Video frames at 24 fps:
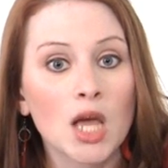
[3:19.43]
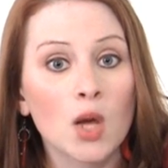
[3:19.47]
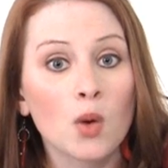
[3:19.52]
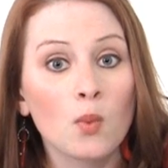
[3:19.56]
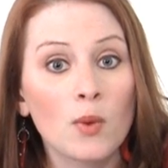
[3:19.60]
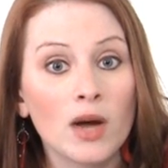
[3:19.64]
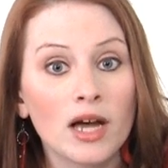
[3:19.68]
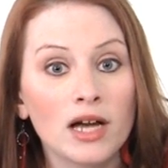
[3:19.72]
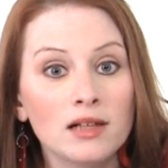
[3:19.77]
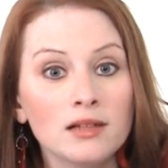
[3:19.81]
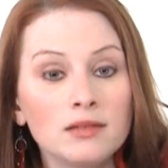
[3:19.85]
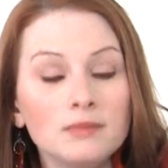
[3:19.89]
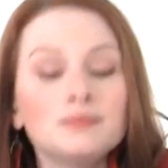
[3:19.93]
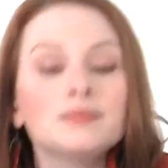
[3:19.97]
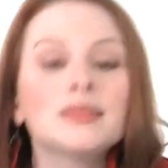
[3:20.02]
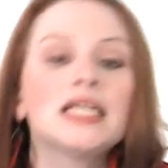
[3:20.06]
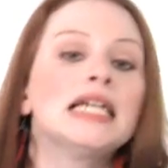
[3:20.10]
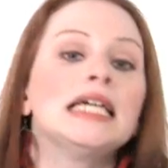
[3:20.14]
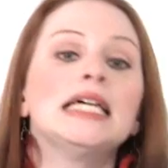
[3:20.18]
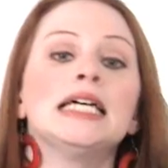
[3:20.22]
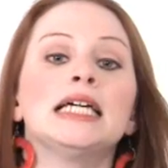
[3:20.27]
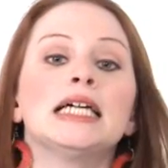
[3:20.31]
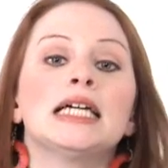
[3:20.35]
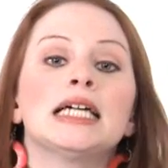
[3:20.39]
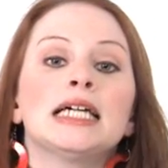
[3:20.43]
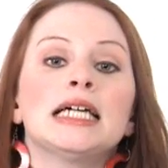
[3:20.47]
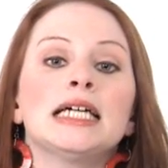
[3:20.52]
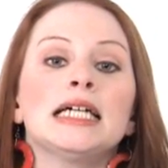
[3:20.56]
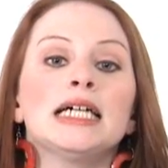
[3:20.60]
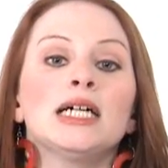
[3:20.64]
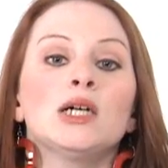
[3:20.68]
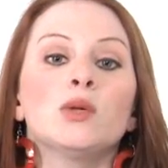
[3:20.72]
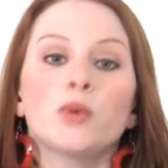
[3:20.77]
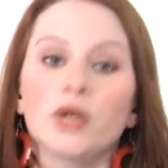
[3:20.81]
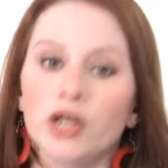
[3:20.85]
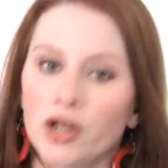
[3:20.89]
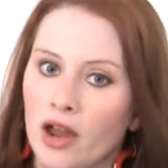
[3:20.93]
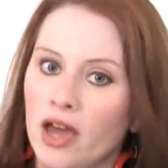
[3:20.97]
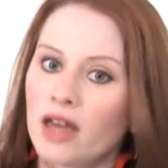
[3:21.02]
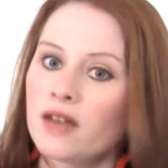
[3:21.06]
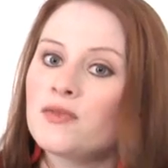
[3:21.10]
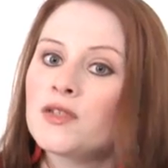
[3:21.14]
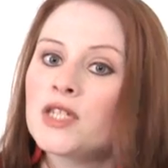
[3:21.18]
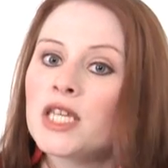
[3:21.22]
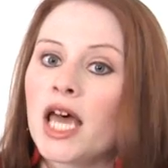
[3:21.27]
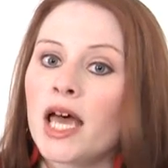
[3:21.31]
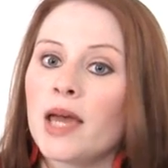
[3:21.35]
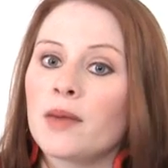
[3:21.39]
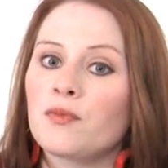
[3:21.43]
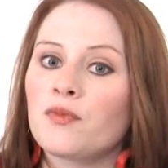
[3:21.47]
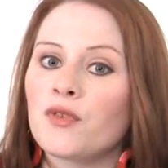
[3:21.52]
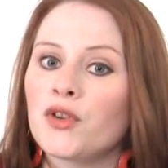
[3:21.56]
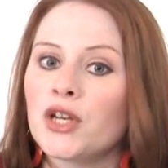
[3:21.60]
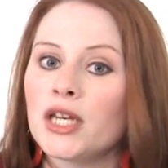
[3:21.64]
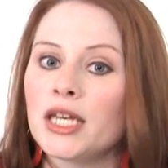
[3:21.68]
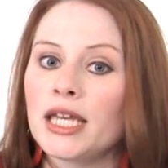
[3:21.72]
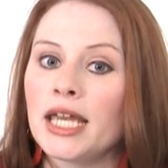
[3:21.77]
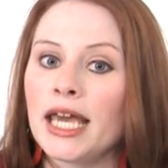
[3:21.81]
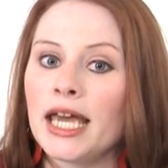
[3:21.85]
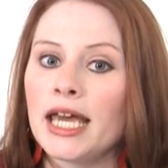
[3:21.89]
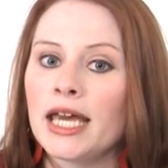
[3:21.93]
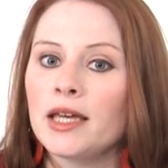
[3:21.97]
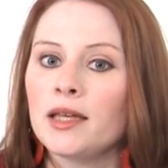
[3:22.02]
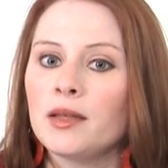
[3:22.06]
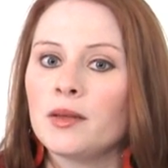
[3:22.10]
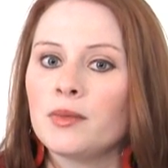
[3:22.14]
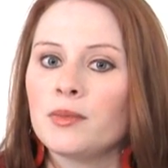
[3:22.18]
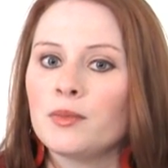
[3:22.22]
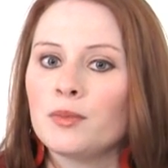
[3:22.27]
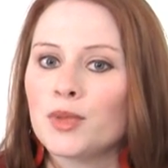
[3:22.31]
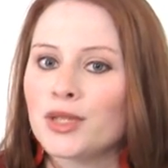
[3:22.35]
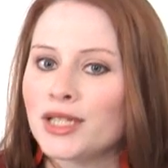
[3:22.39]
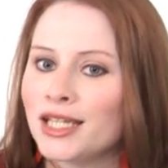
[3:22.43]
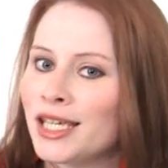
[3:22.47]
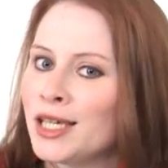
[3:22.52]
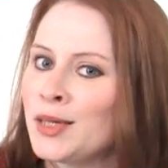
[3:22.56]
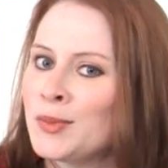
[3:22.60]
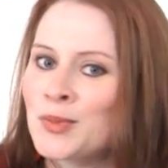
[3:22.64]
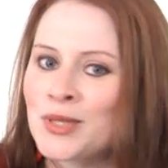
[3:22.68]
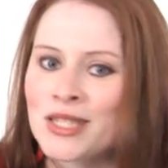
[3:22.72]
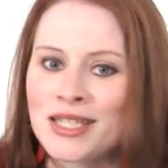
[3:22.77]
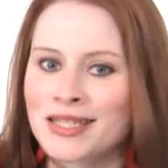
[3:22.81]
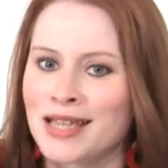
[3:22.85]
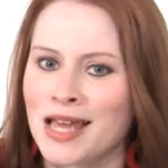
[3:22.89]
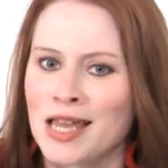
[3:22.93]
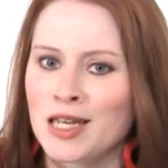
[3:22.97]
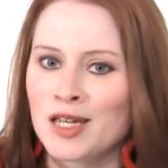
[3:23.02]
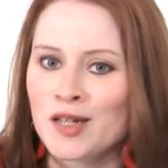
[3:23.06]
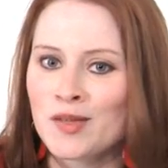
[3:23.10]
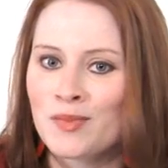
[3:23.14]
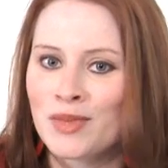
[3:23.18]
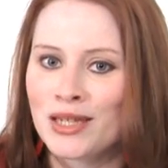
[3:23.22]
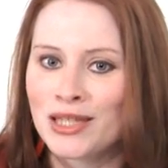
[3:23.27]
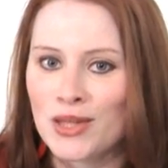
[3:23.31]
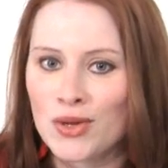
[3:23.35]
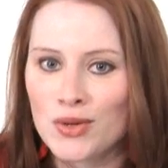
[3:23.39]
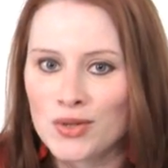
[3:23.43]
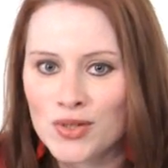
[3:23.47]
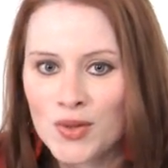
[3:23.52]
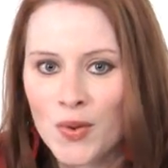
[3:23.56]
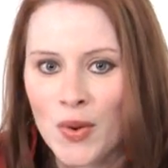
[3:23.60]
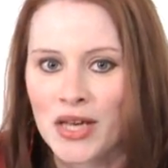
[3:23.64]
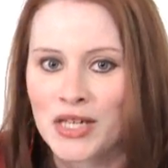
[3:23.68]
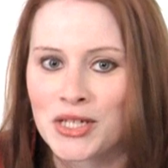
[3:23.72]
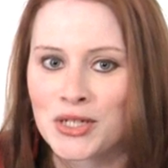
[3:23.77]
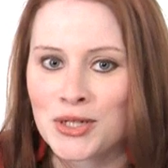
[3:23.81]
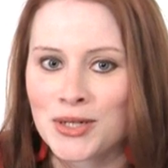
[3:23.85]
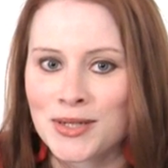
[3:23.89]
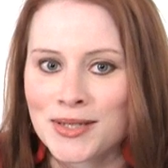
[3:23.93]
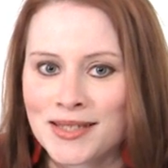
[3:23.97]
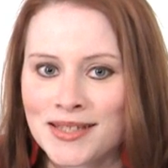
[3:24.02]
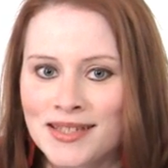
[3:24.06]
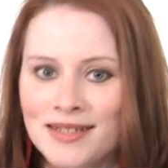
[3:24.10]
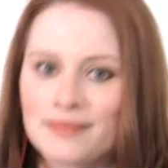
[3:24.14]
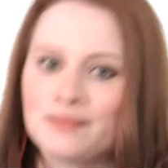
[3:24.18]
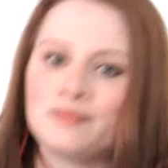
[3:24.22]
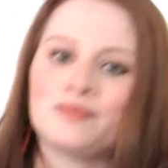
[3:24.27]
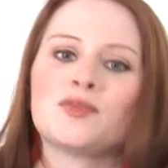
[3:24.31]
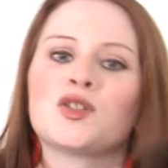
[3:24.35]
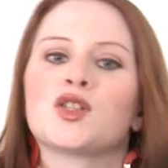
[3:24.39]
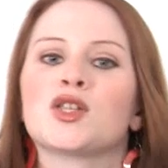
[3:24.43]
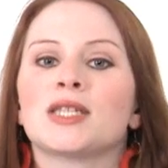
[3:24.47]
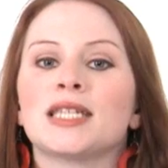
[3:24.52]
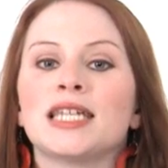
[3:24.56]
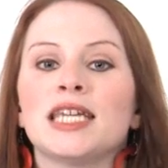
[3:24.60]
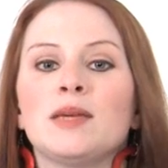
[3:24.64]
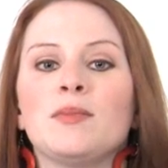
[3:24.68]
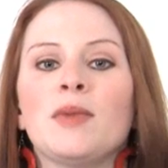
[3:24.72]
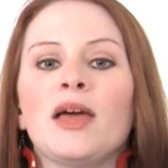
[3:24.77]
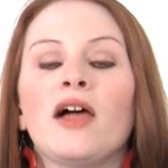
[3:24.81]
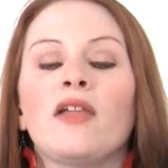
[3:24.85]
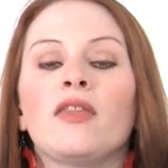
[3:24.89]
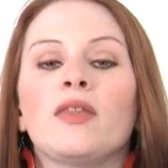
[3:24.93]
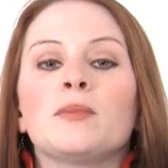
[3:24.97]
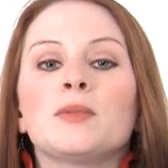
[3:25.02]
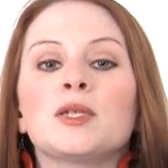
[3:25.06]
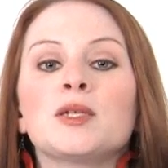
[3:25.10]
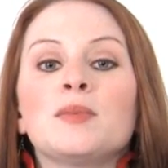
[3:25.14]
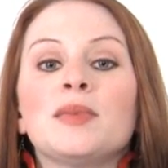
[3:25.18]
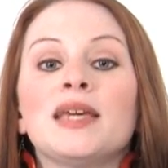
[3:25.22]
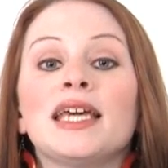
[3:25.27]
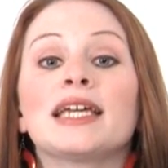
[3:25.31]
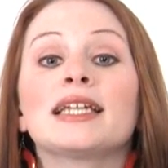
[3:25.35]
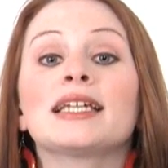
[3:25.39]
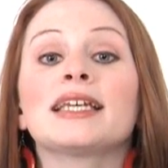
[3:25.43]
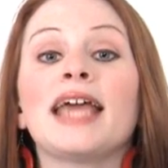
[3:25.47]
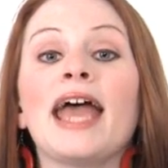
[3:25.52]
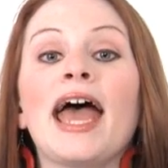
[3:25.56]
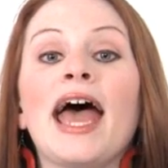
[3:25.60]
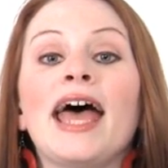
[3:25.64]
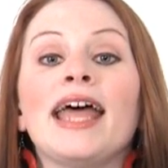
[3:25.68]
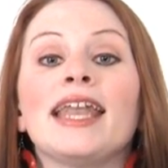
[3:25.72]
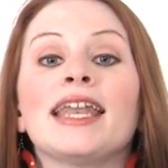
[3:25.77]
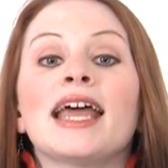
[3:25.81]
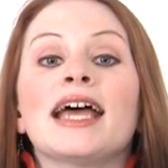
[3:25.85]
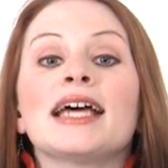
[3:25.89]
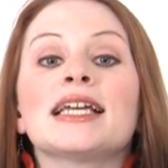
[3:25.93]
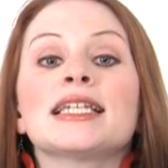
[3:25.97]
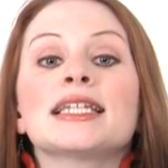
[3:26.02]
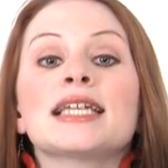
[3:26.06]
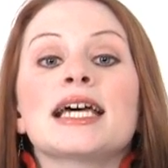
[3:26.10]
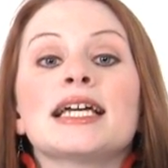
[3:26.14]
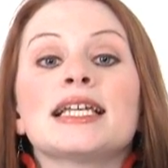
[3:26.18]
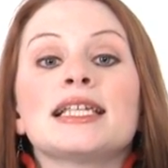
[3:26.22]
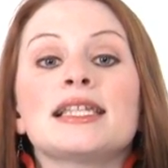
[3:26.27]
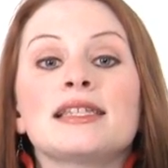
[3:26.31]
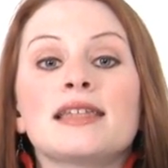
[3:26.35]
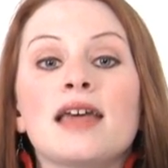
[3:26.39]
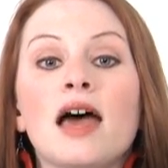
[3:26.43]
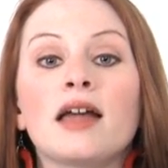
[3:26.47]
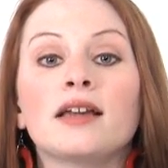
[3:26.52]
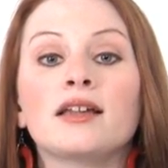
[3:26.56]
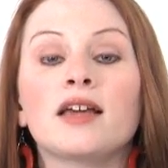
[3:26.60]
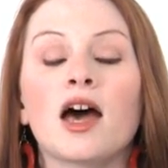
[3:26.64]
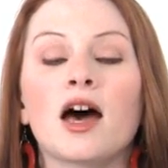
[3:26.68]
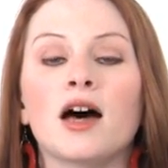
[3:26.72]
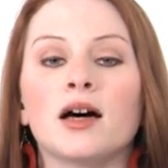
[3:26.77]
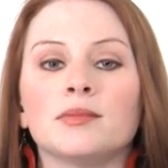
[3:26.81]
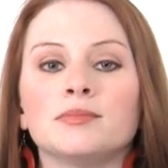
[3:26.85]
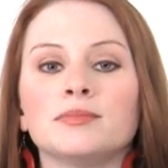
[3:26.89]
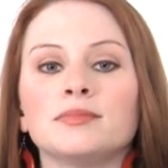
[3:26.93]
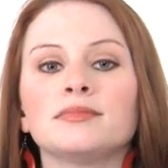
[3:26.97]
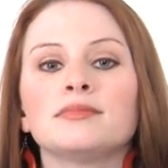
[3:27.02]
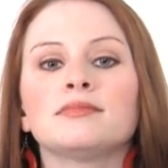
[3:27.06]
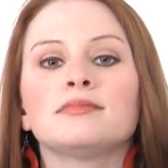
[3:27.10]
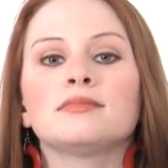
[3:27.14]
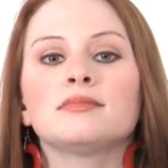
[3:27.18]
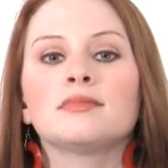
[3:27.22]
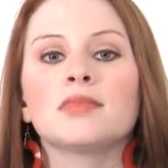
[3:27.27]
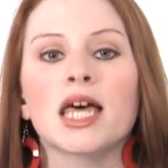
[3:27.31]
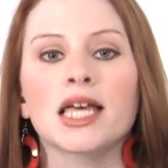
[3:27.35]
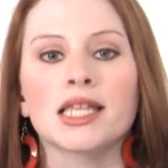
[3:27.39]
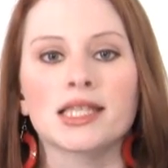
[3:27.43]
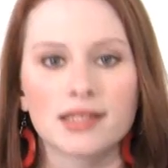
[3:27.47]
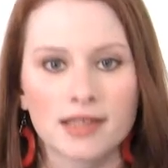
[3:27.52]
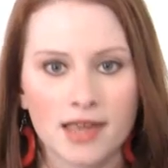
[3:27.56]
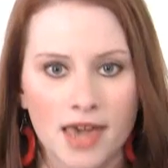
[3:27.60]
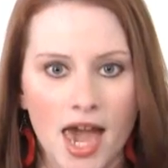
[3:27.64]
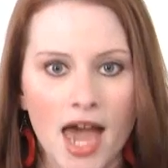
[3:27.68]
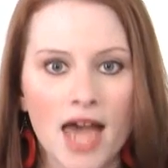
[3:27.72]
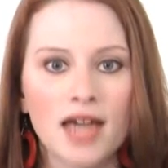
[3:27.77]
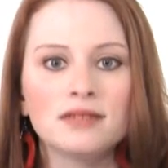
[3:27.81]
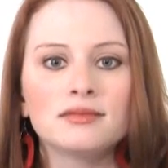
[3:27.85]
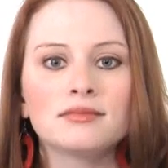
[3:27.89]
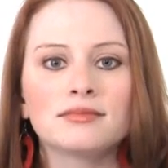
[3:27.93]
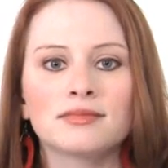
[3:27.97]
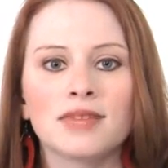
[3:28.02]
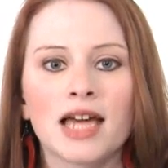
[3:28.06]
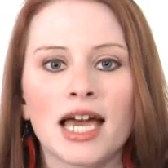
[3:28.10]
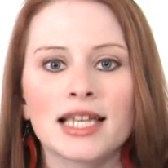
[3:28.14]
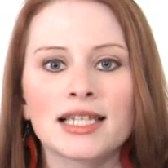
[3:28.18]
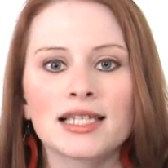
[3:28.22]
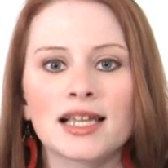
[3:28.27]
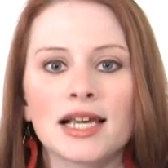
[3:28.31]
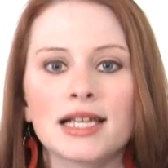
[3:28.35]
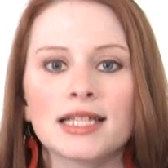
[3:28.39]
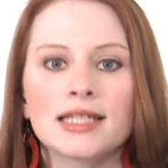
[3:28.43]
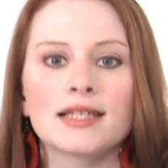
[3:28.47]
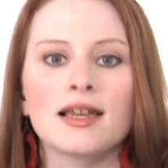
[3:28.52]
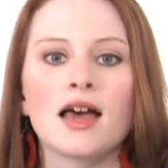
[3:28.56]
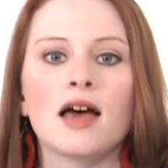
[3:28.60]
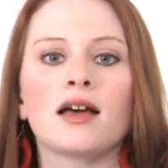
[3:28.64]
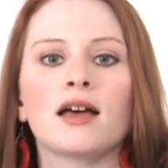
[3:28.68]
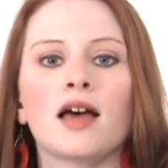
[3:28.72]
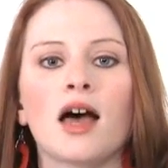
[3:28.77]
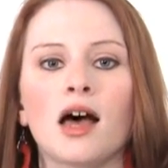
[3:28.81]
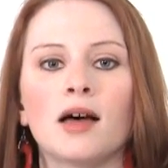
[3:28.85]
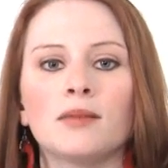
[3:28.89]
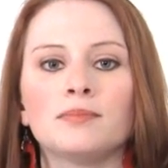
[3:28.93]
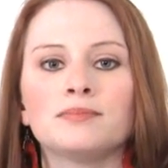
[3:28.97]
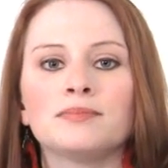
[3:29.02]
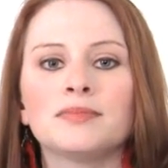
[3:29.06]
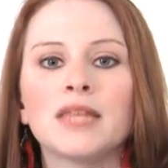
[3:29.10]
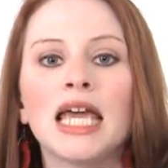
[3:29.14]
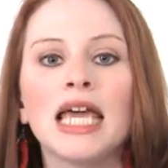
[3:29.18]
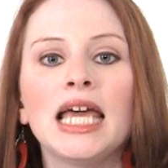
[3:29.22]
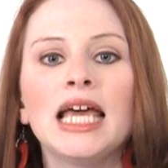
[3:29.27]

Well, we're out of time for today, but keep sending me those questions. Just email them to me at cat at dice.com. That's cat at dice.com.